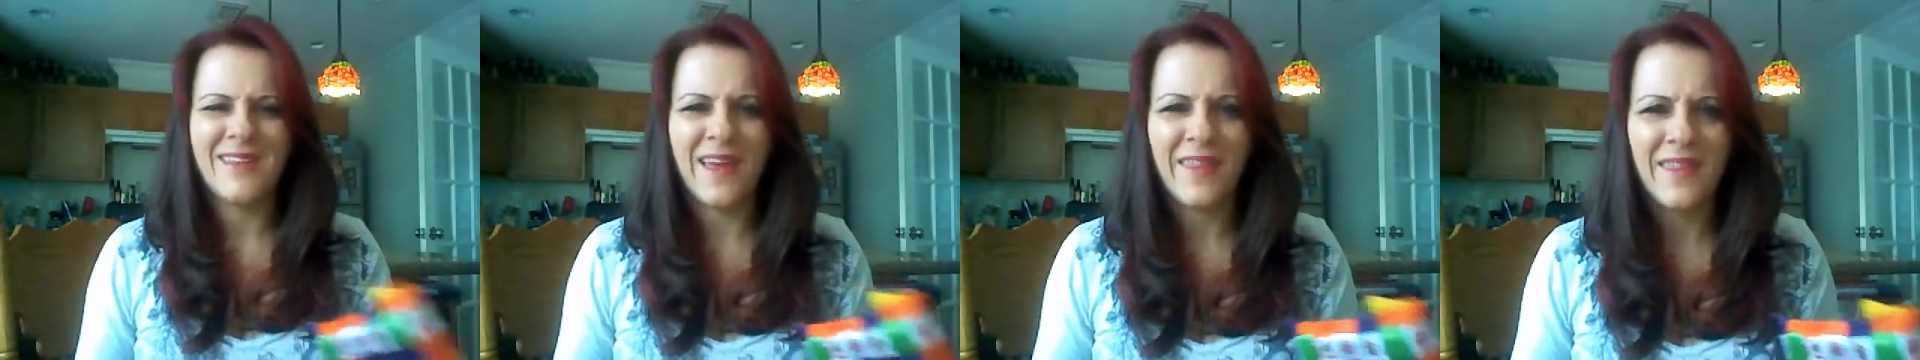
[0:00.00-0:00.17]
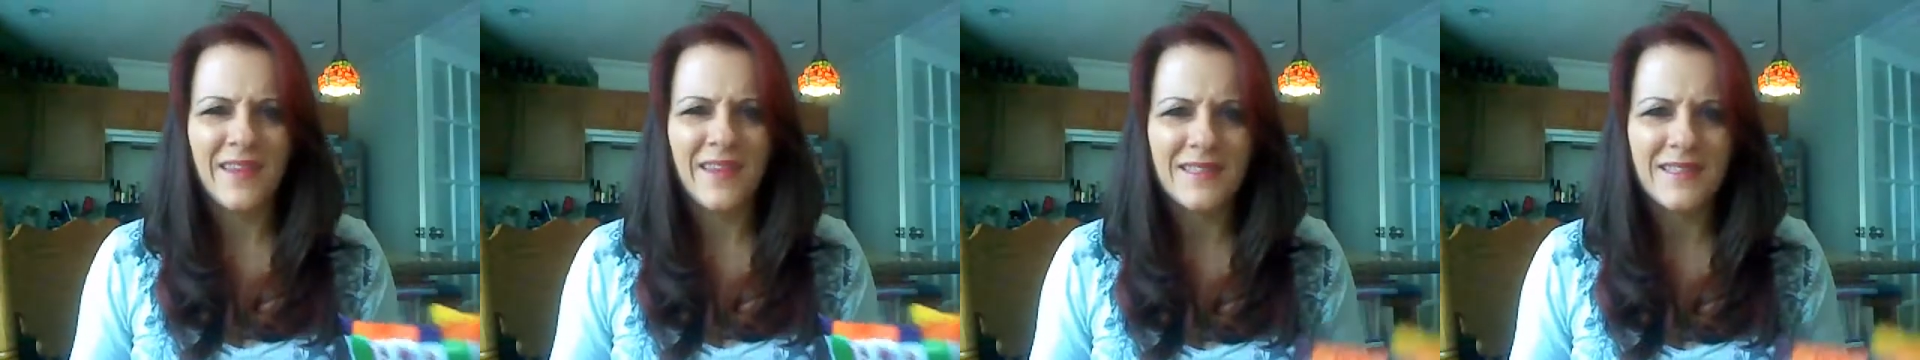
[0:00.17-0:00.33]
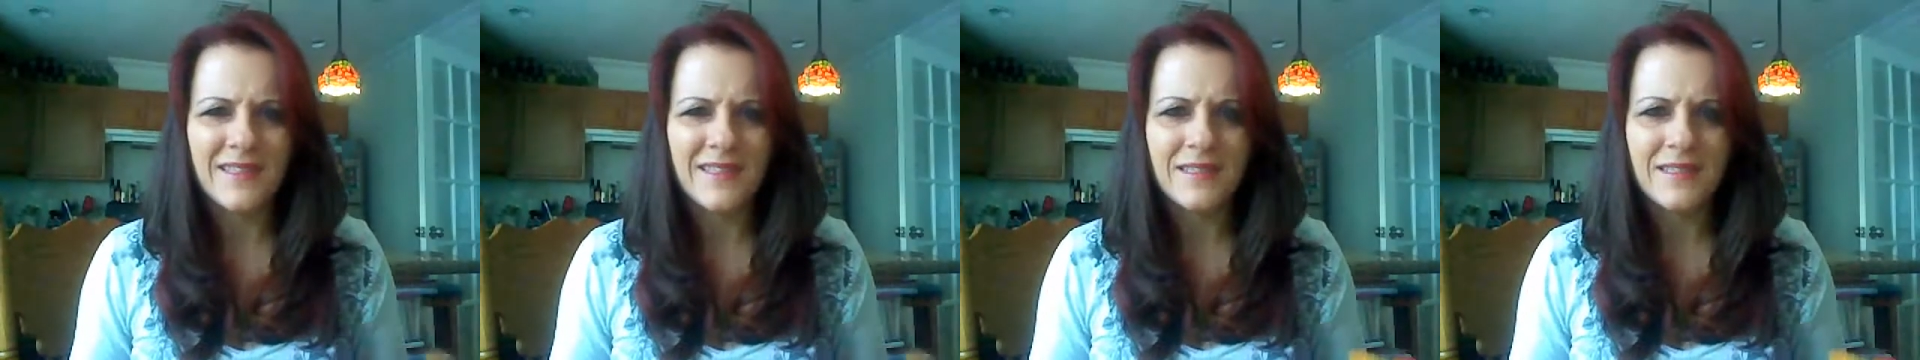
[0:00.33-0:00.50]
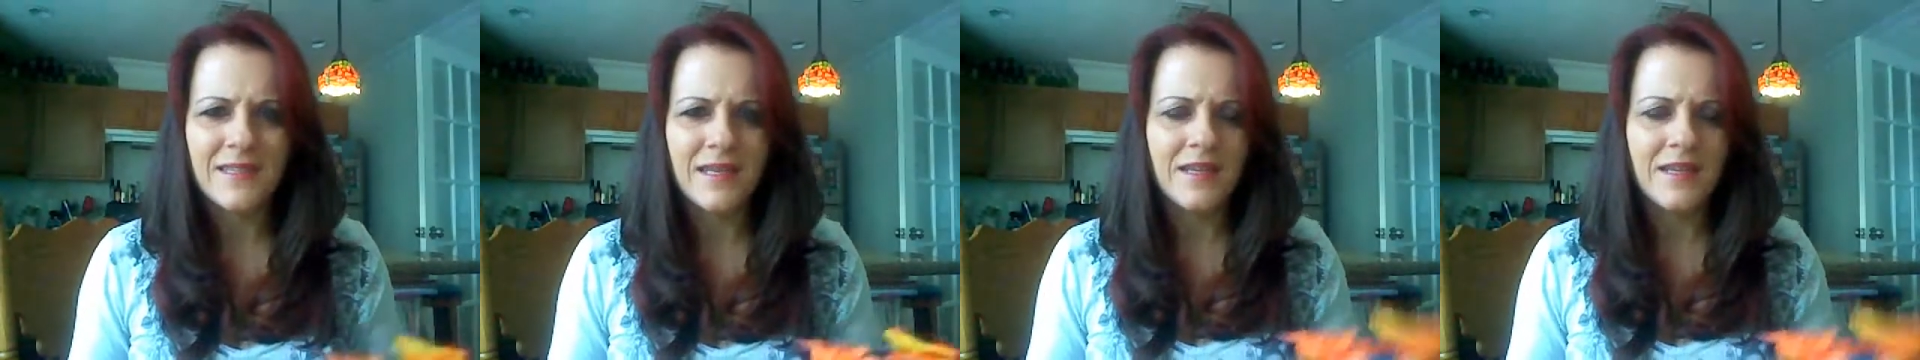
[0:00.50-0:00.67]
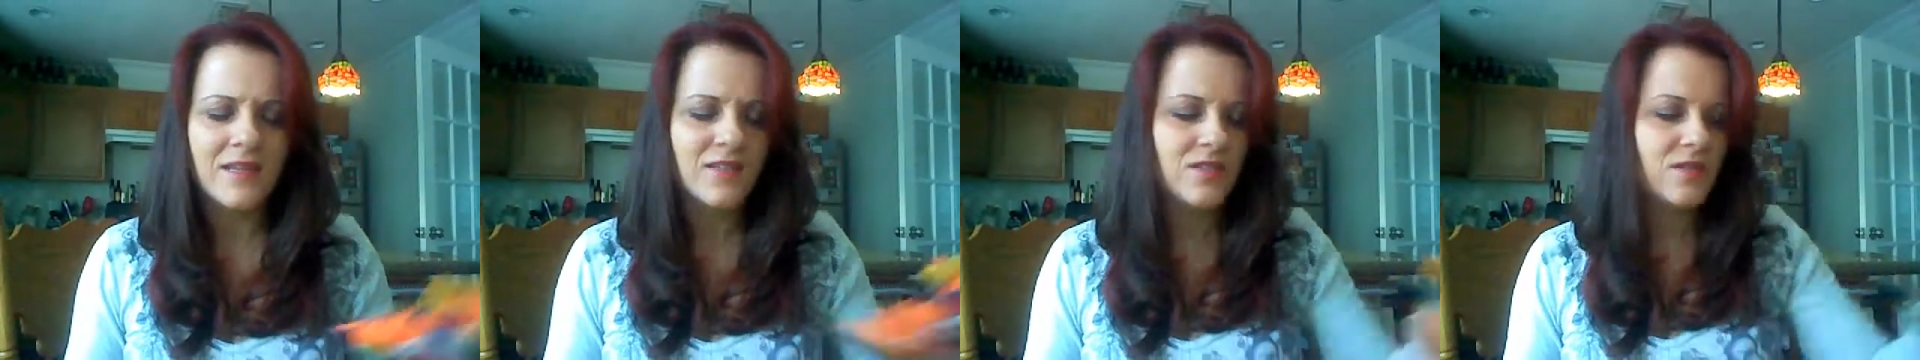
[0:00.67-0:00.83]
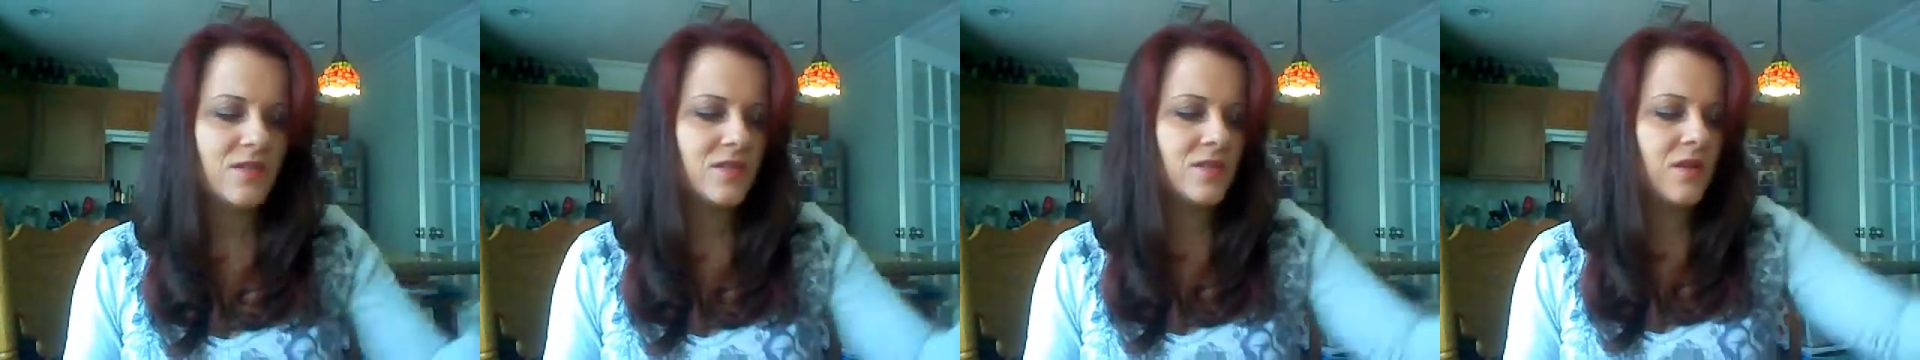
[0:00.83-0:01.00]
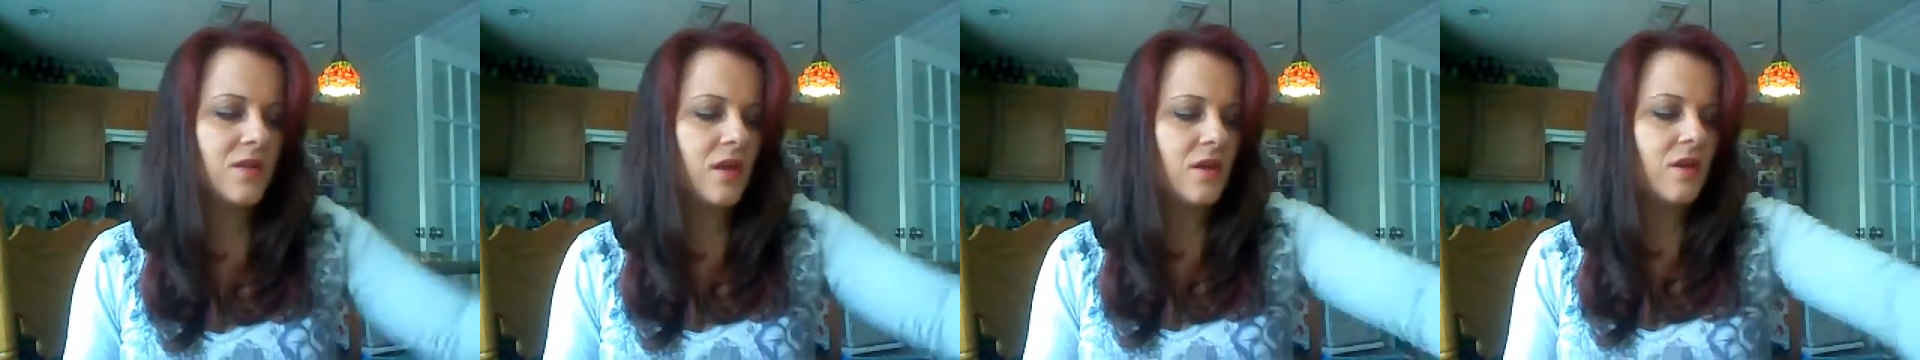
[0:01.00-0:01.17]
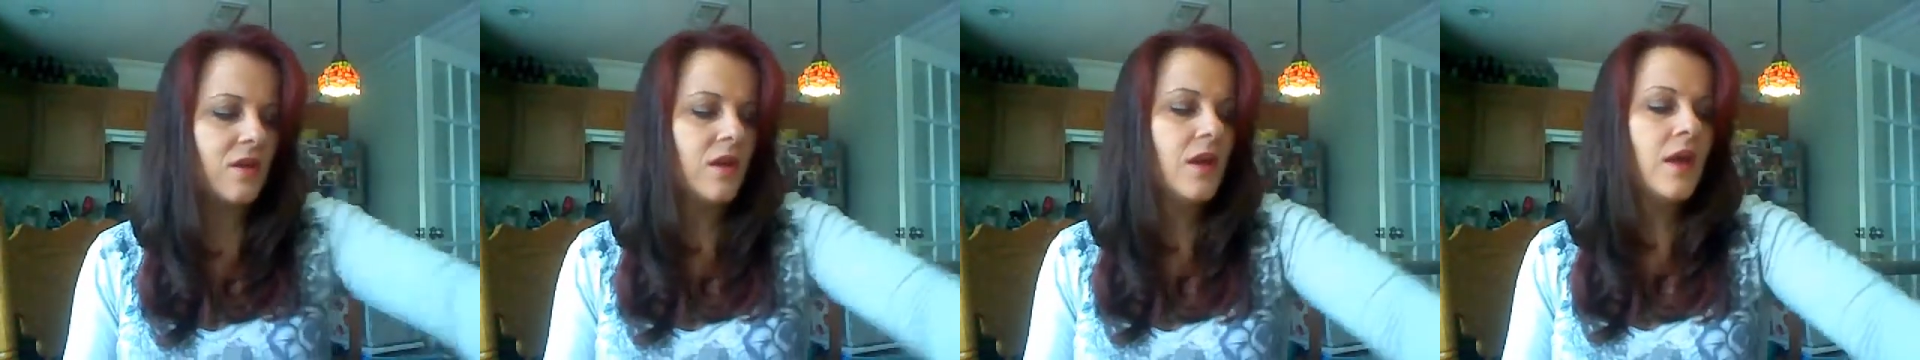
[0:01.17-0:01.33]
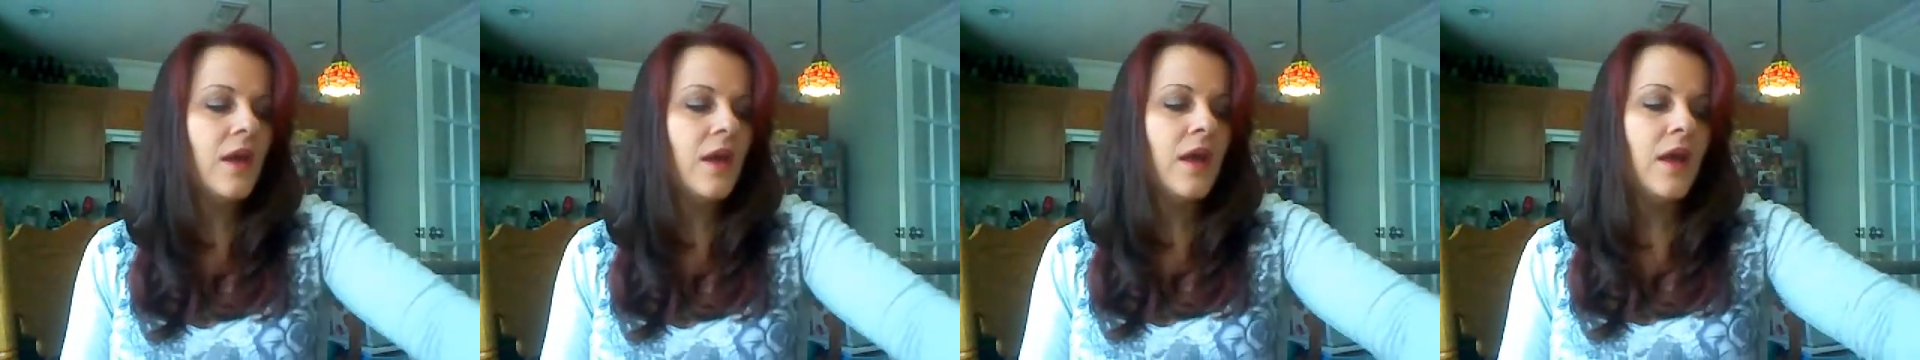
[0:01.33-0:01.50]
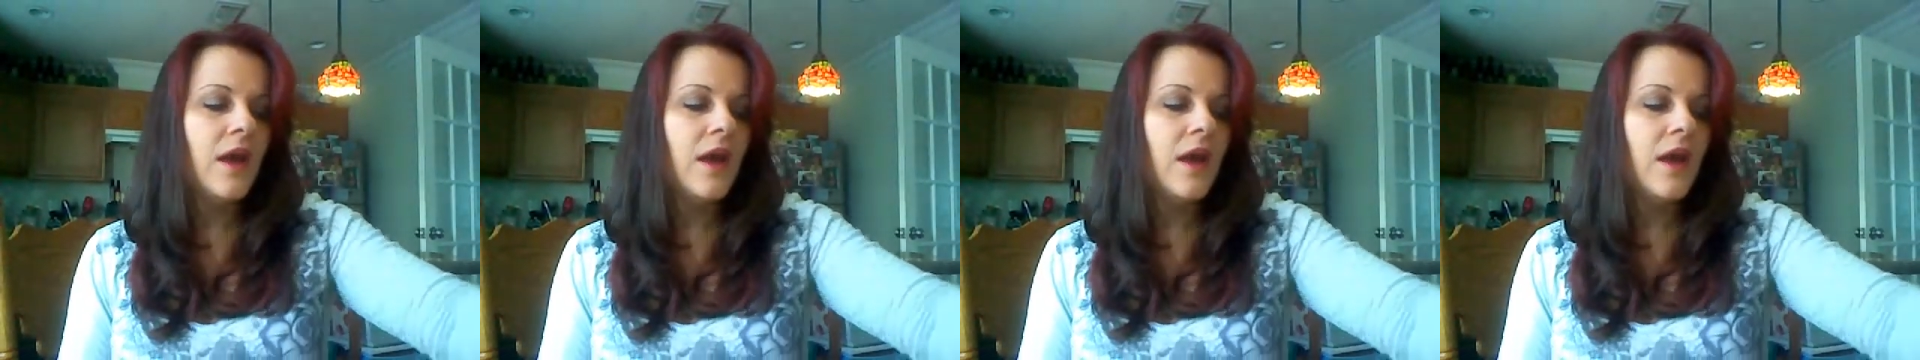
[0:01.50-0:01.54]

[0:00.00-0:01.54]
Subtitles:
I think, 16 inches long.